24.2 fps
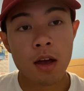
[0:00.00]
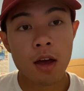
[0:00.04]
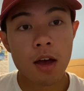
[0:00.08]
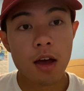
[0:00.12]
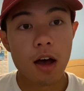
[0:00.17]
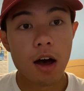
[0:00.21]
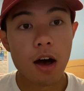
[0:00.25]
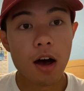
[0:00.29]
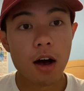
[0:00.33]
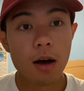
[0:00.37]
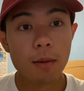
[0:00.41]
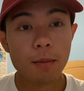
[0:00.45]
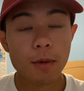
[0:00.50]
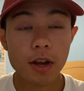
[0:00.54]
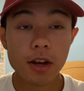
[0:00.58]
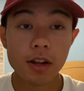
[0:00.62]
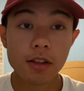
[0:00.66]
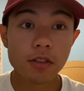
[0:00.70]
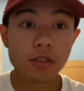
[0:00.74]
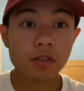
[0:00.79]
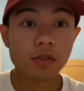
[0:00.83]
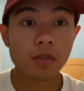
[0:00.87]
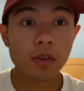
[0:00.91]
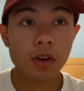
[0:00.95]

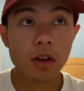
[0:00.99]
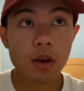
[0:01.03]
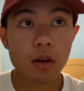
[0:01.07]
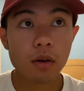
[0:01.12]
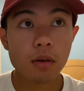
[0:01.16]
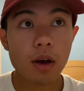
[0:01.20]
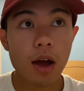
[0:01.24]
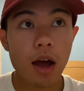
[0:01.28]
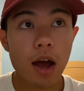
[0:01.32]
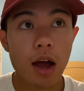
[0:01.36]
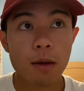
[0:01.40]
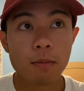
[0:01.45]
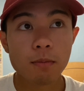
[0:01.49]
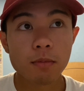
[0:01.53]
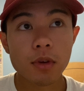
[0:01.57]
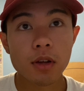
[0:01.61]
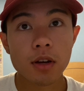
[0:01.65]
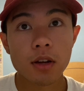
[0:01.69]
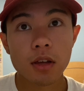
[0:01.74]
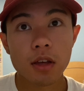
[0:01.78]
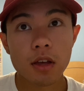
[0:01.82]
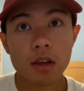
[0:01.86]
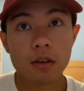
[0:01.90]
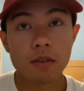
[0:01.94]
And in this video, I'm
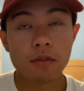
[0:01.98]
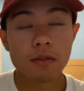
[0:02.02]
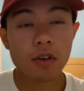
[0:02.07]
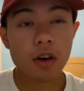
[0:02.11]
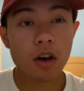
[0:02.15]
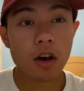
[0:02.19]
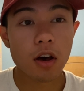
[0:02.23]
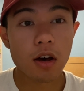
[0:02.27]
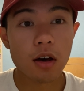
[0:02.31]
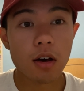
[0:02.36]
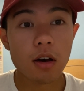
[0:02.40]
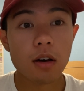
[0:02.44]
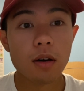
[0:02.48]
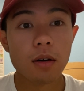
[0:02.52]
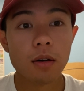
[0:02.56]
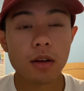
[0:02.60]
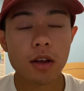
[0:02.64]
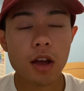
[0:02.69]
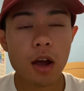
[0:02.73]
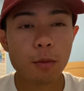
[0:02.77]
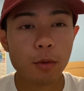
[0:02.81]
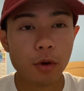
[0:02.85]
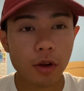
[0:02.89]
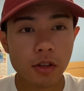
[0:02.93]
going to give
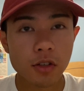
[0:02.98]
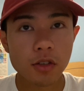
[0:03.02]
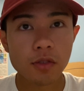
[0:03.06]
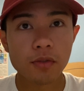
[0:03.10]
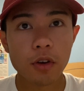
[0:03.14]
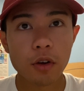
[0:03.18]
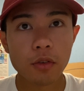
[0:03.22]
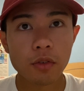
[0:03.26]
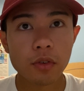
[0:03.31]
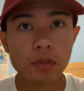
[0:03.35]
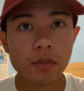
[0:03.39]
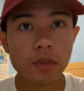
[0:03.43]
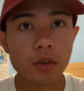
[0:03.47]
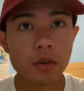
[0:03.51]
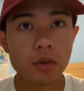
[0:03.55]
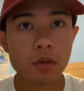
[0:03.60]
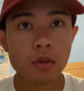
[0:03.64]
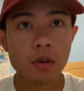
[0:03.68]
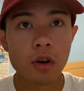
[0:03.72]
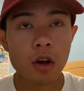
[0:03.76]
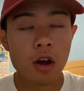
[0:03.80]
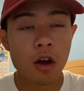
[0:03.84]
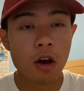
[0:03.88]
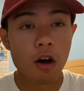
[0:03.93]
a comprehensive
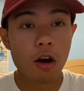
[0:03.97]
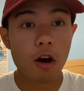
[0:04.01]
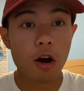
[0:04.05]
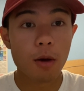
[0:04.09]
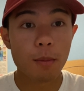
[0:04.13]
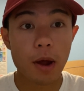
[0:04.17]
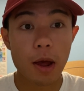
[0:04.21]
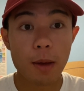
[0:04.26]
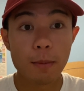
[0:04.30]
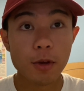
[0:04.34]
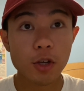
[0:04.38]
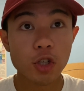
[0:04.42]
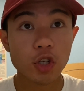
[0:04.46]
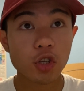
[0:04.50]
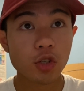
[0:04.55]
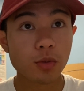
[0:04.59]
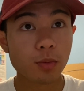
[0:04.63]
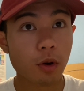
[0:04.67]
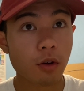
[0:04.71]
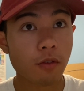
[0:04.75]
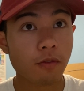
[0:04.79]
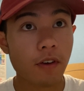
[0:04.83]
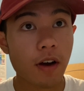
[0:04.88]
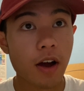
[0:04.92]
overview on my
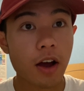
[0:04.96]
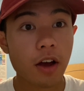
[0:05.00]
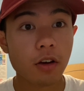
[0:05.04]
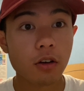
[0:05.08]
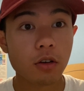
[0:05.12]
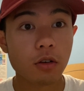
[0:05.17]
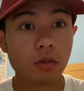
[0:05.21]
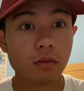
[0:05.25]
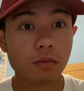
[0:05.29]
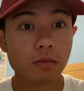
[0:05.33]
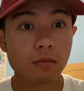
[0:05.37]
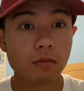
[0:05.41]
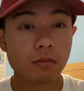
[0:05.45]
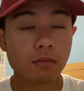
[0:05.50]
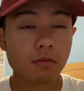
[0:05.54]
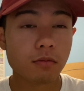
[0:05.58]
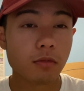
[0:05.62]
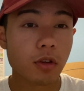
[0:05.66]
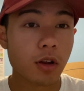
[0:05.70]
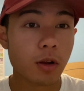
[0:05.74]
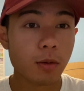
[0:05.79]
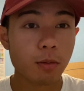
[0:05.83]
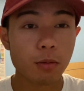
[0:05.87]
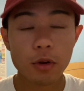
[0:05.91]
admissions profile,
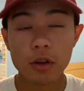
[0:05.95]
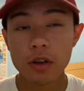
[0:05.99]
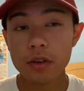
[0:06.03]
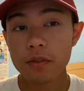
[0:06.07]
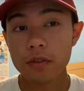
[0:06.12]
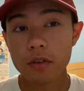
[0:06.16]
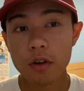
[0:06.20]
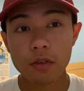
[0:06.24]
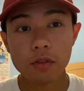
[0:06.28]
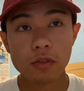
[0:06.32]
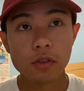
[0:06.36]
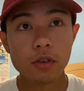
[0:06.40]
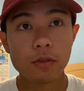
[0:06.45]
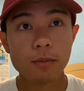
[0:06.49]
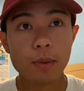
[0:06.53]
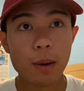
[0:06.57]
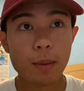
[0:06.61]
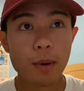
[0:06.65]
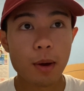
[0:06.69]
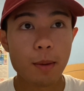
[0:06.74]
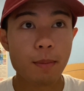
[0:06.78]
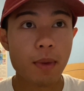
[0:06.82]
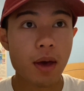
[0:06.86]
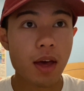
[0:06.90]
a brief overview
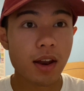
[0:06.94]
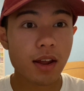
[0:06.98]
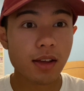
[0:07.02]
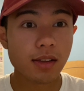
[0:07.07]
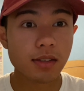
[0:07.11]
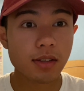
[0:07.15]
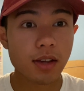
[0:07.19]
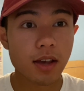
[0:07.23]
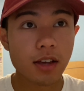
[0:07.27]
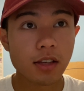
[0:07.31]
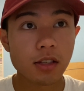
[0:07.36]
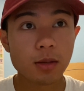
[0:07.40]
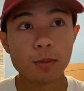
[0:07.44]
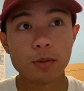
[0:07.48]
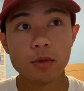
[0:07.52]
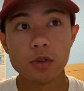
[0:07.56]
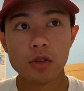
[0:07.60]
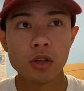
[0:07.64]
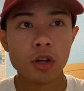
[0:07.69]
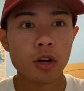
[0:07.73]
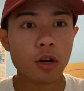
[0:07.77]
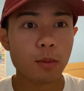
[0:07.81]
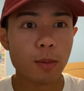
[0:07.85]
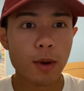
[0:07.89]
about my Penn essays,
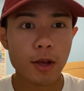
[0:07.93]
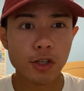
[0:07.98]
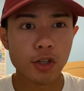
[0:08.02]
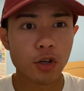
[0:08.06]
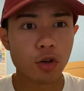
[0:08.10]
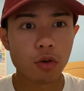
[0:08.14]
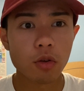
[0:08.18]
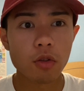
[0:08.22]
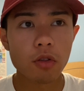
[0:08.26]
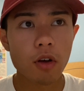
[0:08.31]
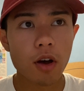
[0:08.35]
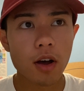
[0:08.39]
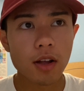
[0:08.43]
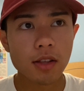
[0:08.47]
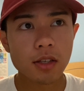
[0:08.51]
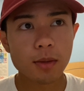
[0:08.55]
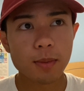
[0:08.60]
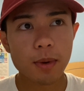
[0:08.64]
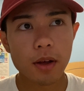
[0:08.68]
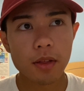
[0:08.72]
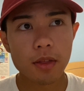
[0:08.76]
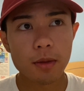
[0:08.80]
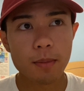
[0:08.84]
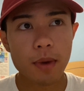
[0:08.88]
and my general
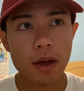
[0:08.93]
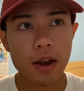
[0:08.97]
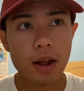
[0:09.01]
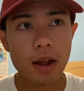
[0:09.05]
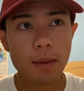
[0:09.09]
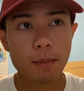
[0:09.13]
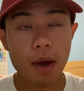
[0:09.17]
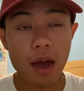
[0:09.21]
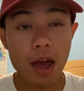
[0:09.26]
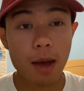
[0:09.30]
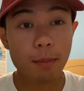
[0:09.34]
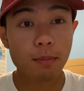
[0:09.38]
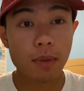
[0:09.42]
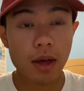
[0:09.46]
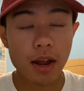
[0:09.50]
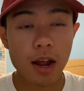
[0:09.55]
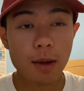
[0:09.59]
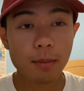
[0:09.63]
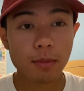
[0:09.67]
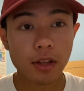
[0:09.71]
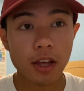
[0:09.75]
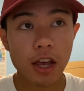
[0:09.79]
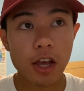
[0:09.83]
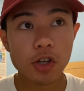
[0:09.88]
thoughts about my Penn
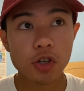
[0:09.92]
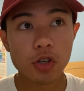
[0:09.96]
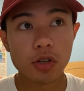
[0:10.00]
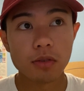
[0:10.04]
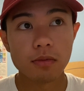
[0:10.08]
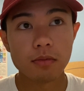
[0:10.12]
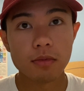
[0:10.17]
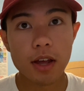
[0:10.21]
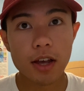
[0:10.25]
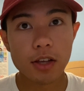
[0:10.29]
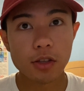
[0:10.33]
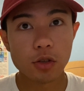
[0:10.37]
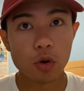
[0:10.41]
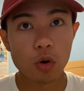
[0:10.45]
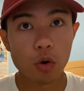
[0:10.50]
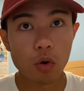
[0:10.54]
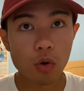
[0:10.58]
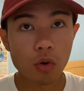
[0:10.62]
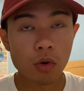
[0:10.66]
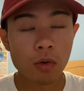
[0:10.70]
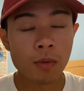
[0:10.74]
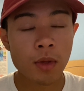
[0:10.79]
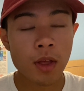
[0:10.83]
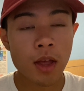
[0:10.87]
application as a
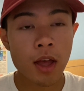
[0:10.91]
whole.